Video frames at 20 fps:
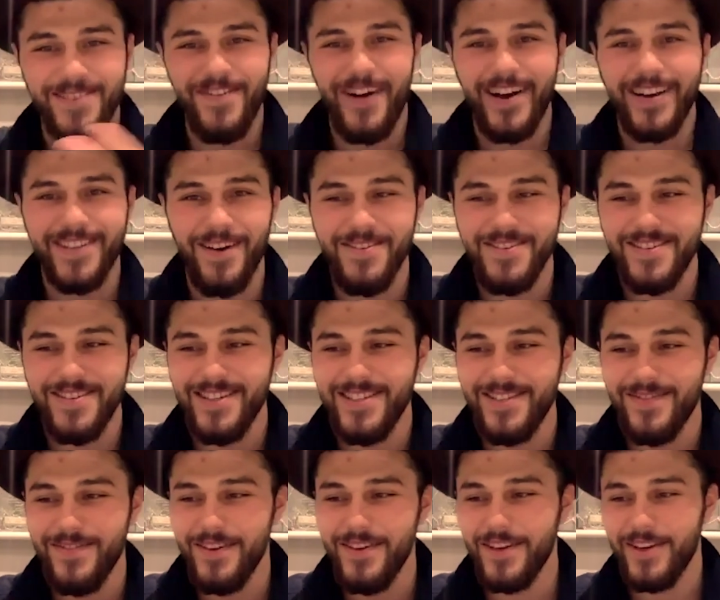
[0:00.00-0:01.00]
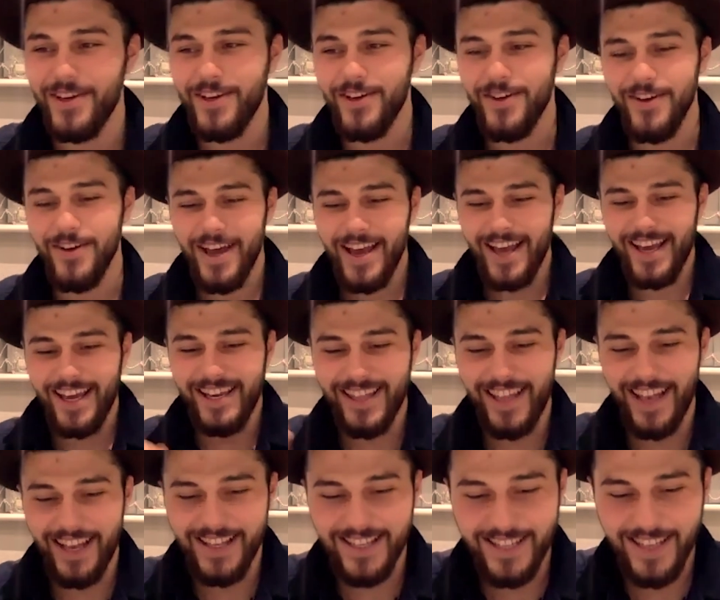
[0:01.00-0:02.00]
the fact that I was interviewing you, he
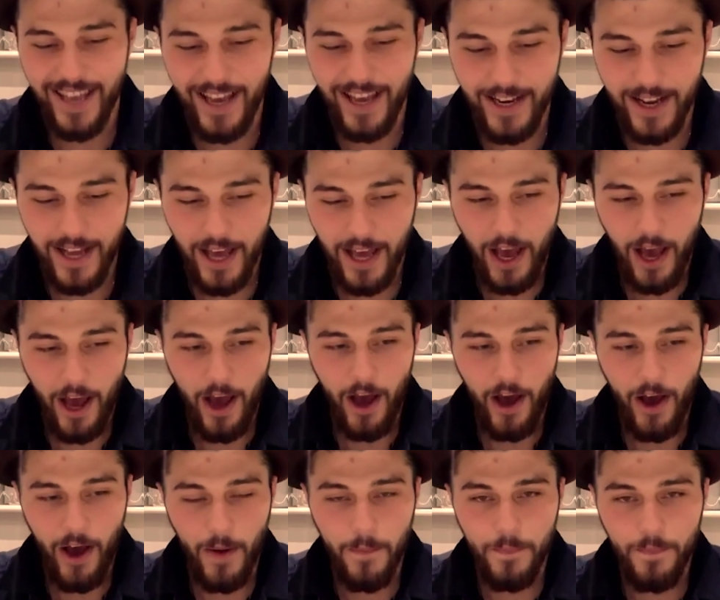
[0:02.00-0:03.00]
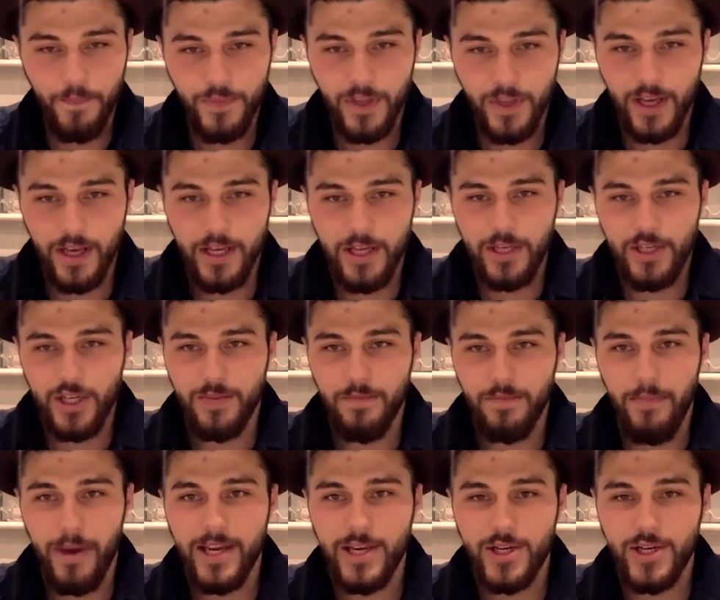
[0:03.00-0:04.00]
then said, just
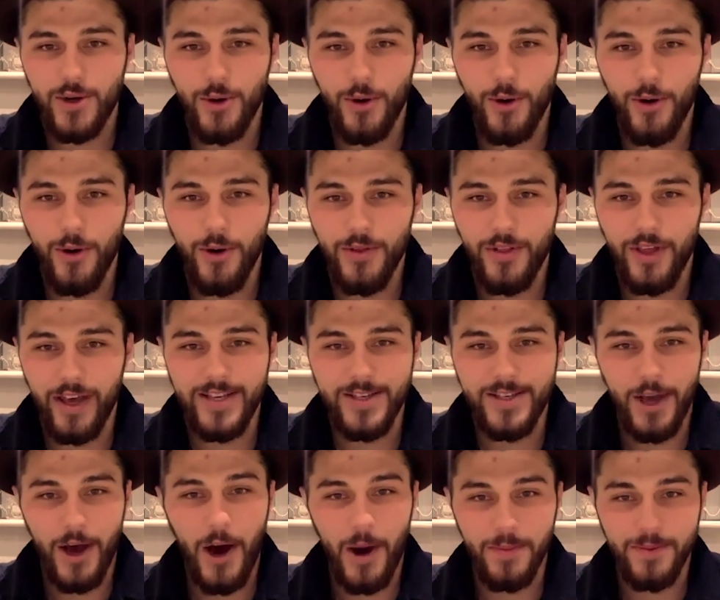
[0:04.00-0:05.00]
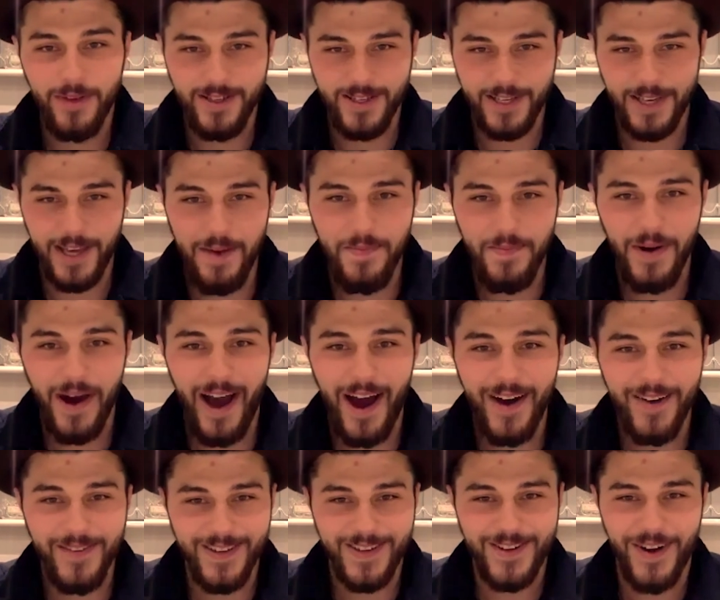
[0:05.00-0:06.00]
make sure that his arm doesn't get put
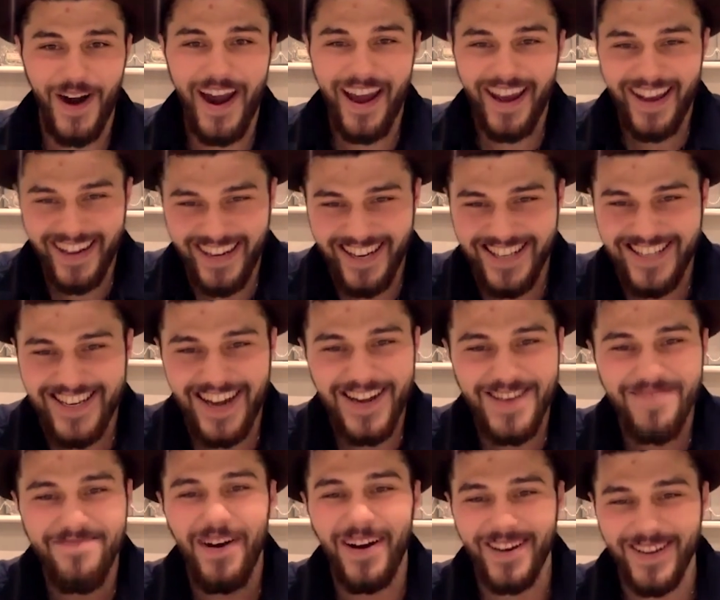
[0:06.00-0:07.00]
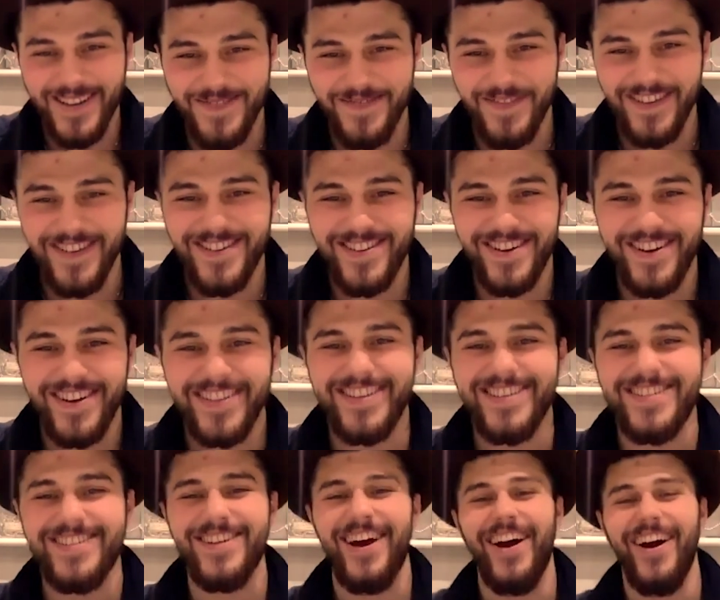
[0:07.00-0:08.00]
out of the train as any punishment during the
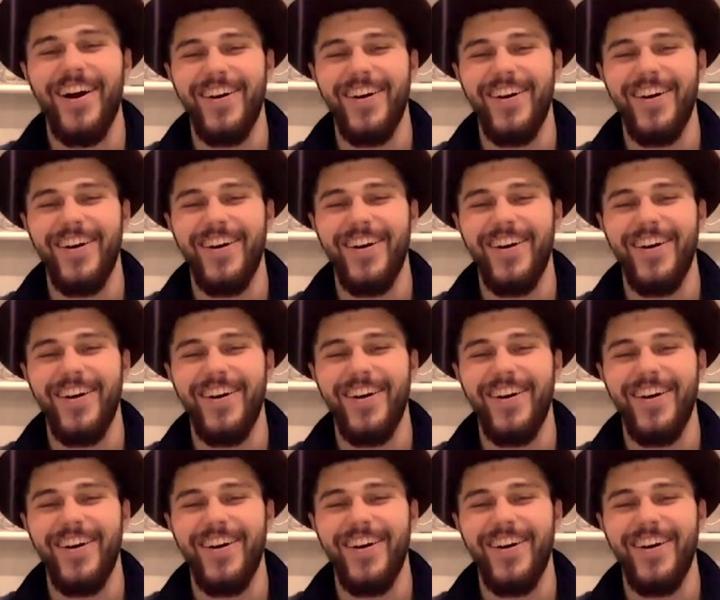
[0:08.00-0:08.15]
show.